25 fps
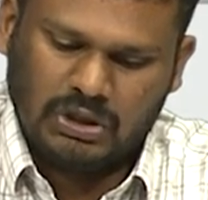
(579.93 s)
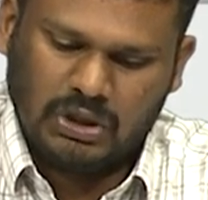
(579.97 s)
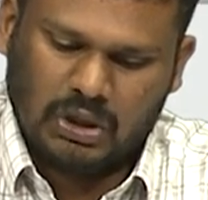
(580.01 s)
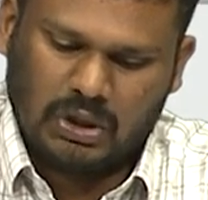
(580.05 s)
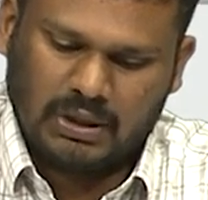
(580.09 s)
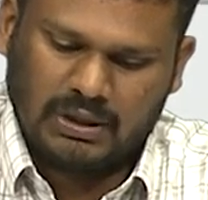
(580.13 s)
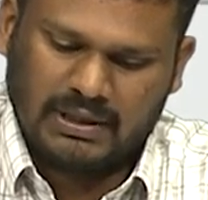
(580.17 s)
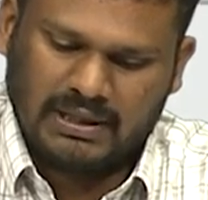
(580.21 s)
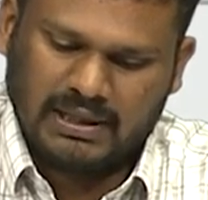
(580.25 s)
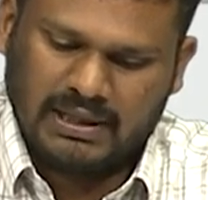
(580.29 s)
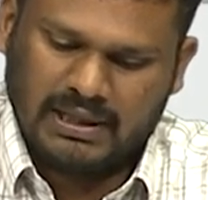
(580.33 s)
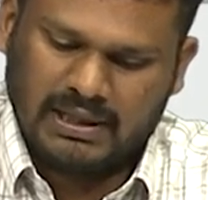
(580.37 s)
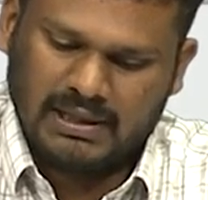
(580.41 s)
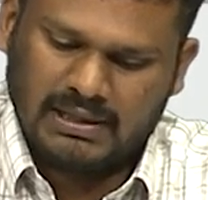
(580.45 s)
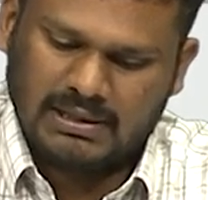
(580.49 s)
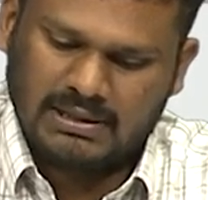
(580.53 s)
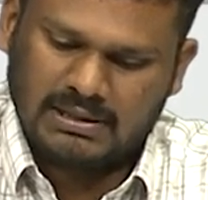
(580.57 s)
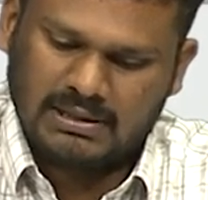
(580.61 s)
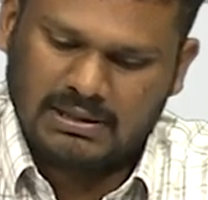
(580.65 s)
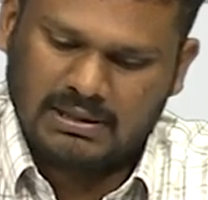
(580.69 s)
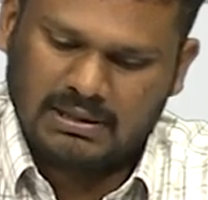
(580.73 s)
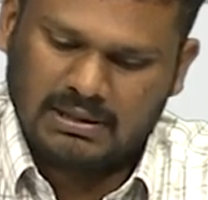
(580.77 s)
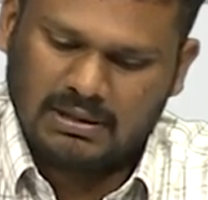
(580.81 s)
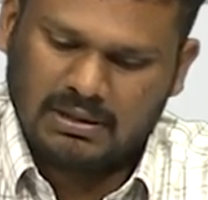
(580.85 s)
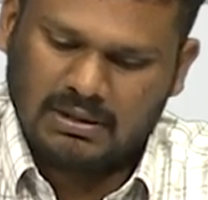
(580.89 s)
dot
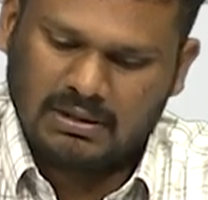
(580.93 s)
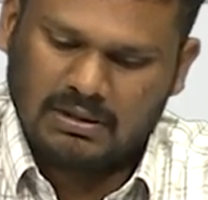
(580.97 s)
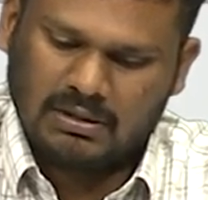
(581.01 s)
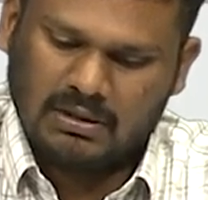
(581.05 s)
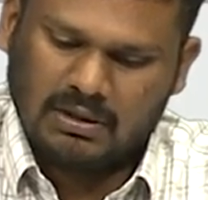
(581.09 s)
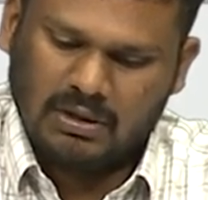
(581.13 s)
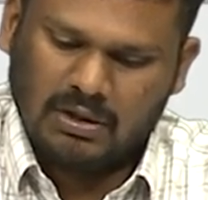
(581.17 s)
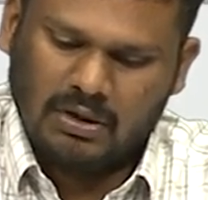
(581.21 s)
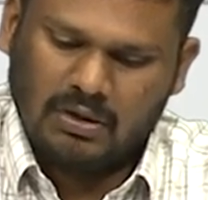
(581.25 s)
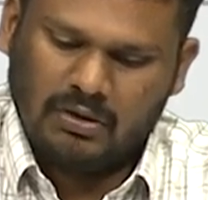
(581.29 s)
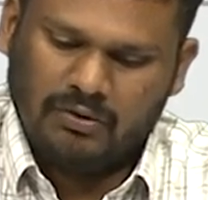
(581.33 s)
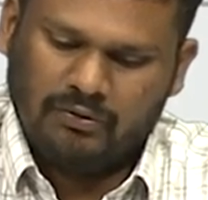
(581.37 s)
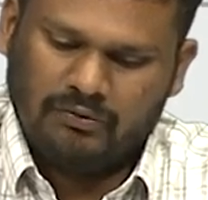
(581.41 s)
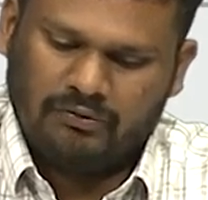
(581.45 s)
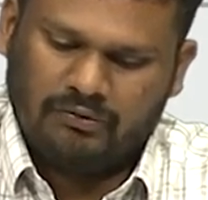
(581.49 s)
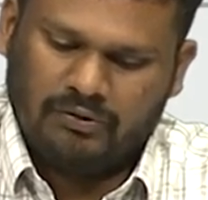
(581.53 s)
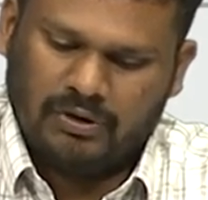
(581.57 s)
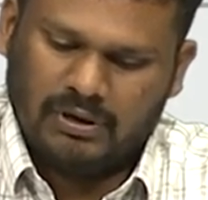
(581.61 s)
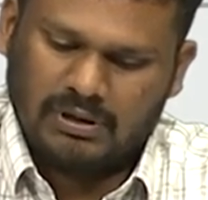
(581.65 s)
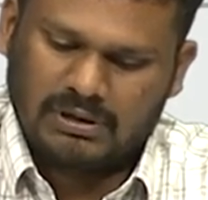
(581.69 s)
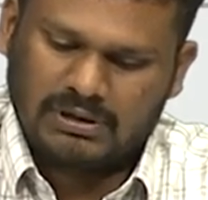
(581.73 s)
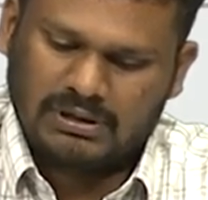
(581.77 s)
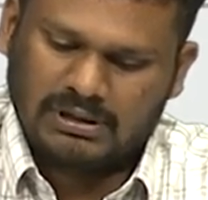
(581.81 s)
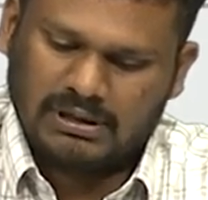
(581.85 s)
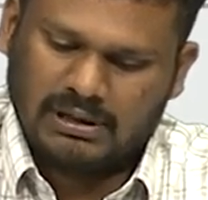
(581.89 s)
X
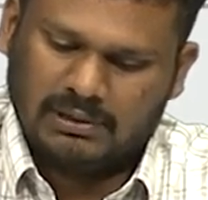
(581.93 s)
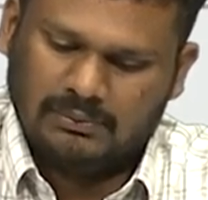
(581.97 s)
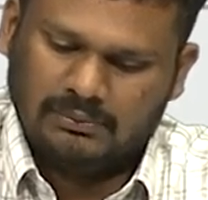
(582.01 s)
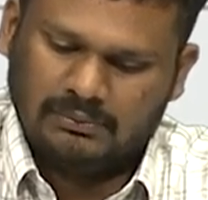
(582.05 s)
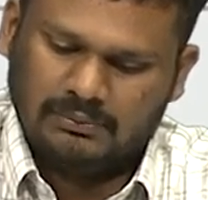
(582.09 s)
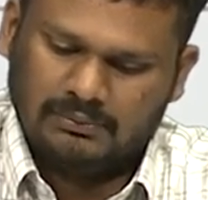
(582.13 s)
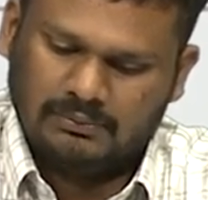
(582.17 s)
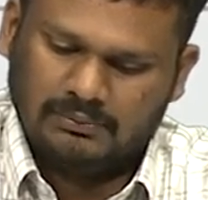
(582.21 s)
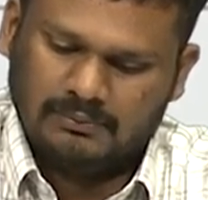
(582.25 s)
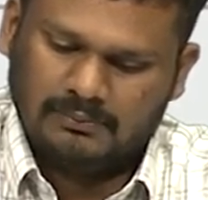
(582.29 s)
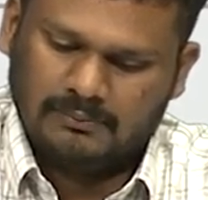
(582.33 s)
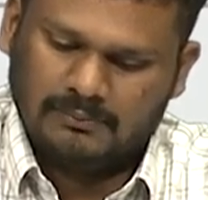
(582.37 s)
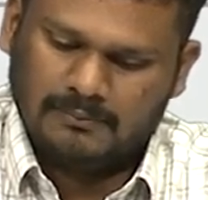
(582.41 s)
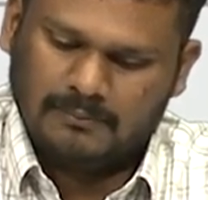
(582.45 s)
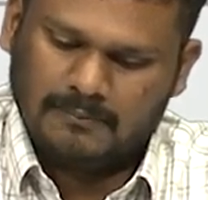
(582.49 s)
for some